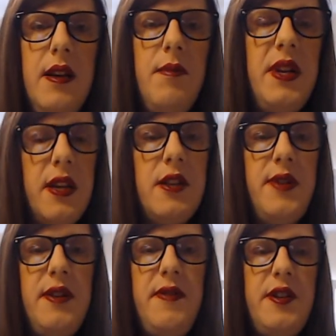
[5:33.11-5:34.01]
but it's also
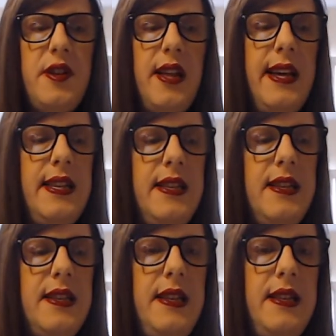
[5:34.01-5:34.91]
individualized in the
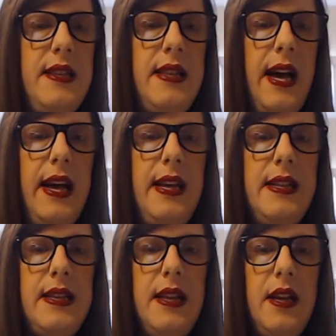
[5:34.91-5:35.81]
sense that